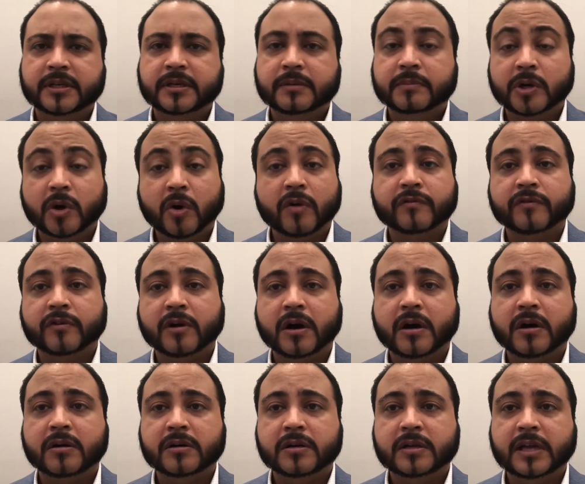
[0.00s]
but
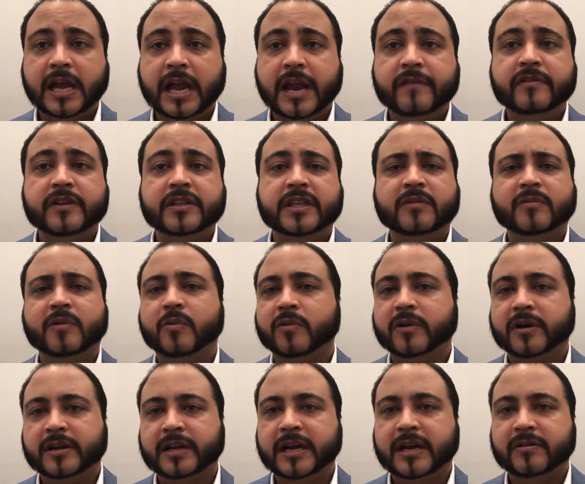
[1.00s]
overall everything will
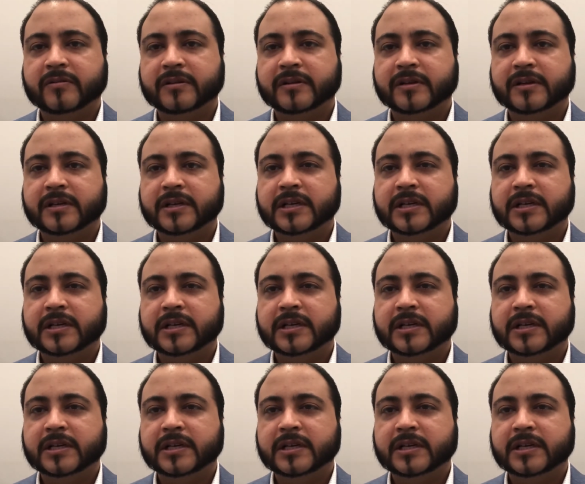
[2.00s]
work out.